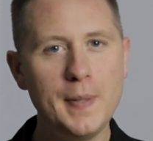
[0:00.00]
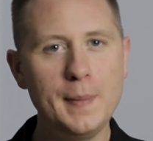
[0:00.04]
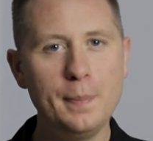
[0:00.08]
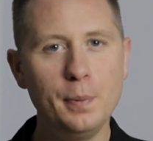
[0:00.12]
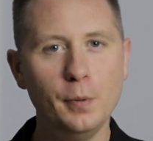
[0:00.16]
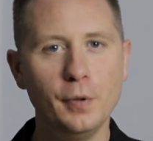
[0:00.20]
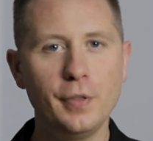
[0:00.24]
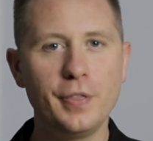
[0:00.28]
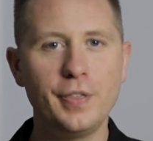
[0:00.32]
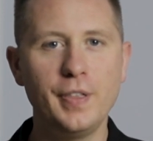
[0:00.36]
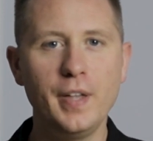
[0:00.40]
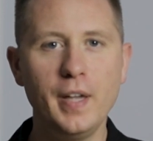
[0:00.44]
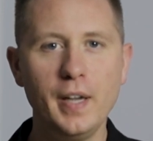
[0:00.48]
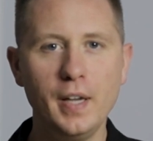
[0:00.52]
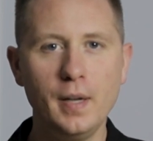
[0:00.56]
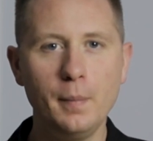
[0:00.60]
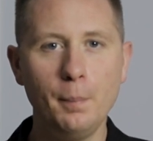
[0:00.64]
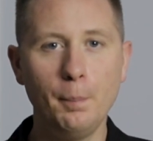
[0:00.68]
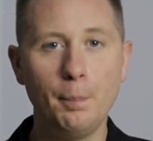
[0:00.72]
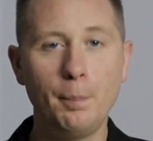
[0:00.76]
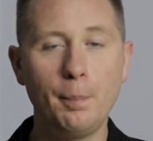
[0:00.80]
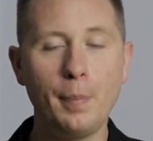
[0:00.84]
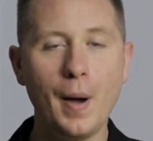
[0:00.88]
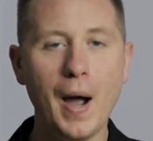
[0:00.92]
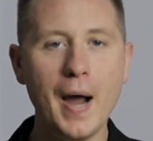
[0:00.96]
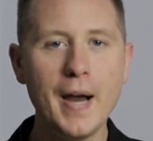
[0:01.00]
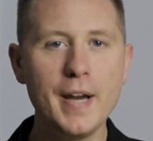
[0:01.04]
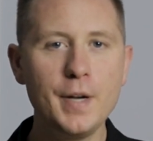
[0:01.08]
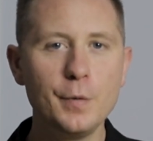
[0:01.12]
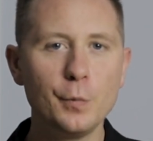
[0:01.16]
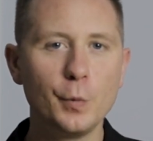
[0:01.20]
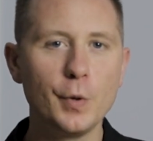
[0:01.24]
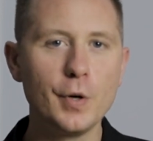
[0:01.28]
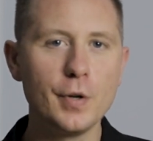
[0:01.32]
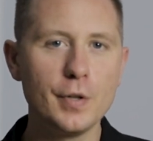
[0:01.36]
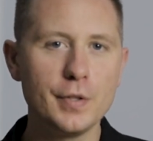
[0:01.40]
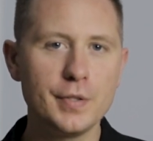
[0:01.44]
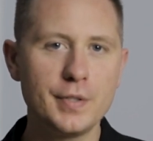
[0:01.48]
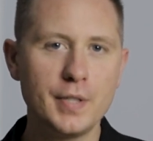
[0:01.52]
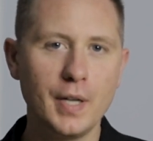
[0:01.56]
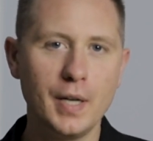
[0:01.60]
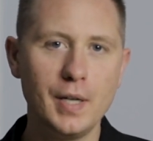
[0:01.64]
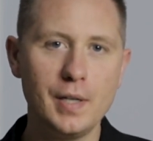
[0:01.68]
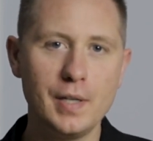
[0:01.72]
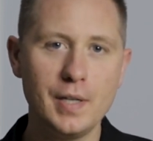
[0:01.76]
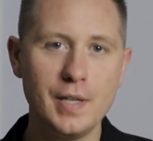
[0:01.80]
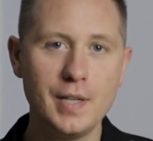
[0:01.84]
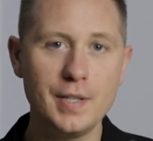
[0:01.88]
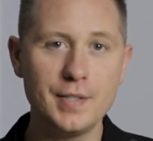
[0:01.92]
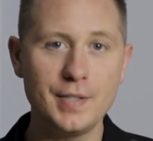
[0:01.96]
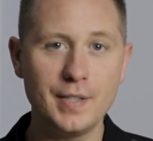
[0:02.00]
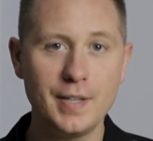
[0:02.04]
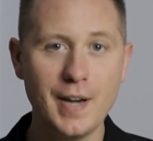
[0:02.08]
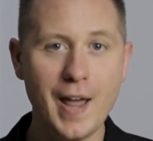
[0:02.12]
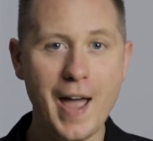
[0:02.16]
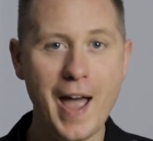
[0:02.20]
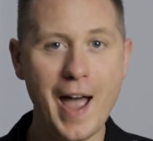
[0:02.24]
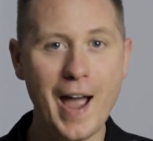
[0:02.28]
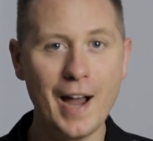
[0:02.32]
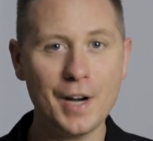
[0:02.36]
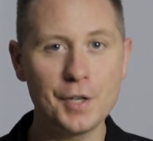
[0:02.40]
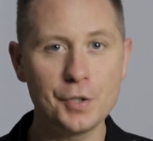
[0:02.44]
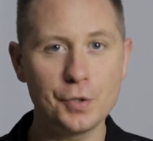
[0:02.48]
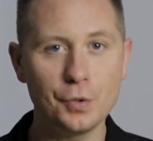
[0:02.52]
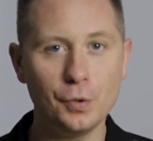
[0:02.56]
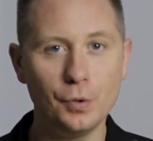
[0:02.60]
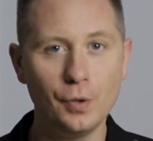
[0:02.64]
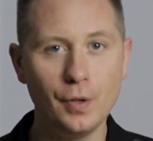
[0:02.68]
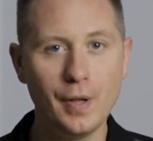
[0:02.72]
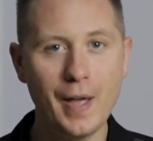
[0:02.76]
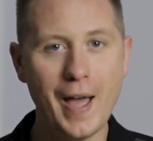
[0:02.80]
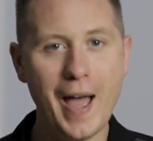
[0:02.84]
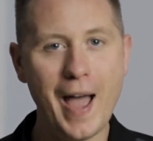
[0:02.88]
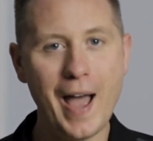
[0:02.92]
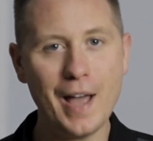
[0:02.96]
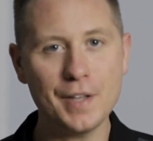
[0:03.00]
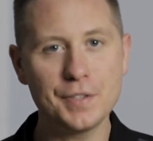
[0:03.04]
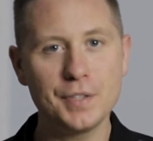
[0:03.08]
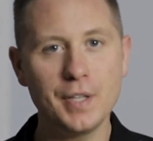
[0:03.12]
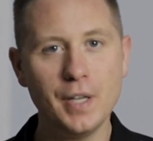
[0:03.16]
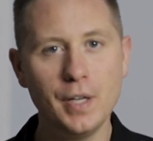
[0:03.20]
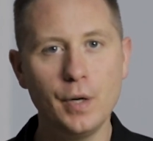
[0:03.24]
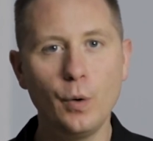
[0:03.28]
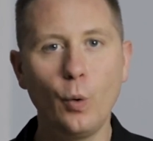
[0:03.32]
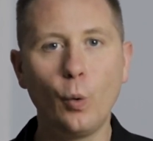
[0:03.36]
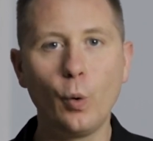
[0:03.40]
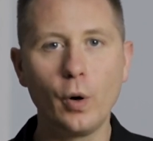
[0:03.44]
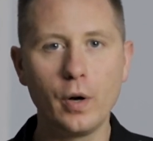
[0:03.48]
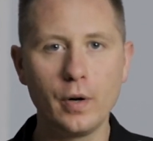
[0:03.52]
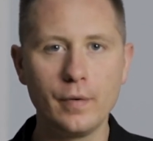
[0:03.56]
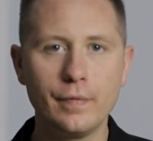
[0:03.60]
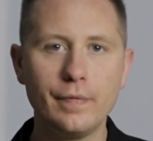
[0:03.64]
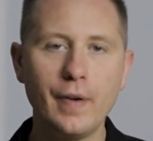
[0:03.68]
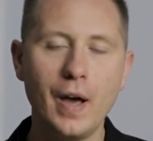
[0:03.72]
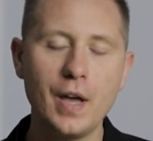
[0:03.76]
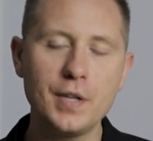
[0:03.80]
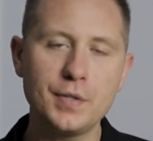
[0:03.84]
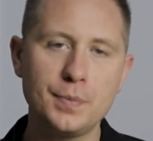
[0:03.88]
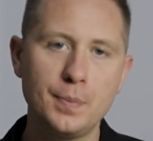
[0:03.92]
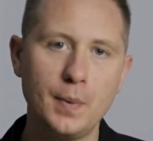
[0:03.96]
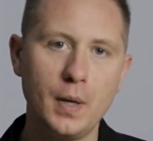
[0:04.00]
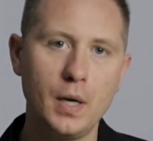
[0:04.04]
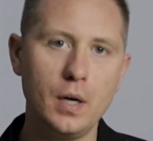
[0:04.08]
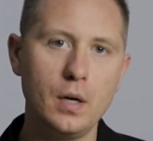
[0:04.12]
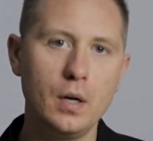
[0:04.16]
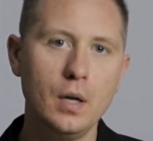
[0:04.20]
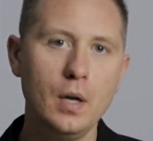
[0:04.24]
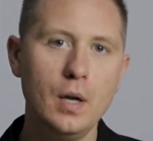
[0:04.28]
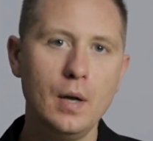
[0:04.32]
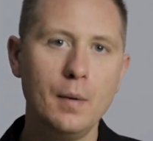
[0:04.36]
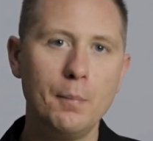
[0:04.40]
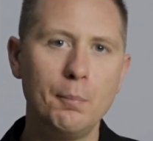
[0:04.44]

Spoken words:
people think buying real estate is an actual asset or investment,